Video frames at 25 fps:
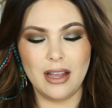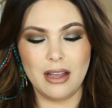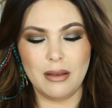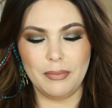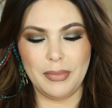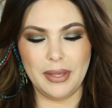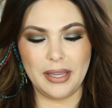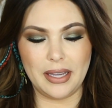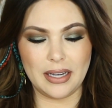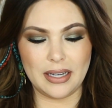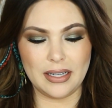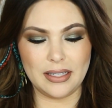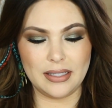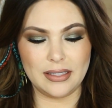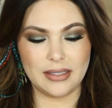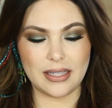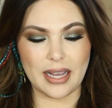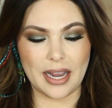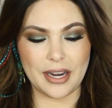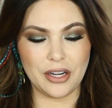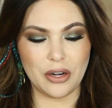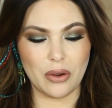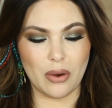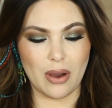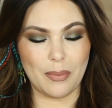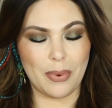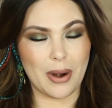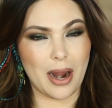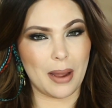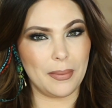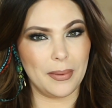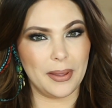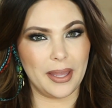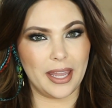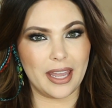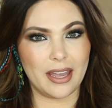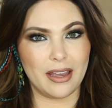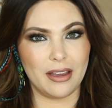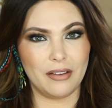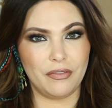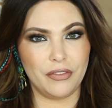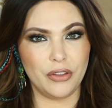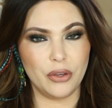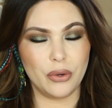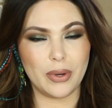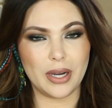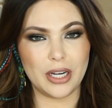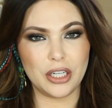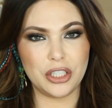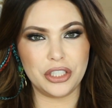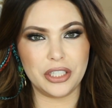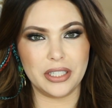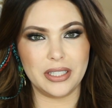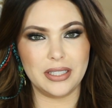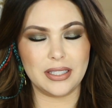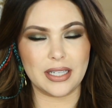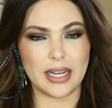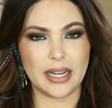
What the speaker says: because I know I'll probably get a few questions.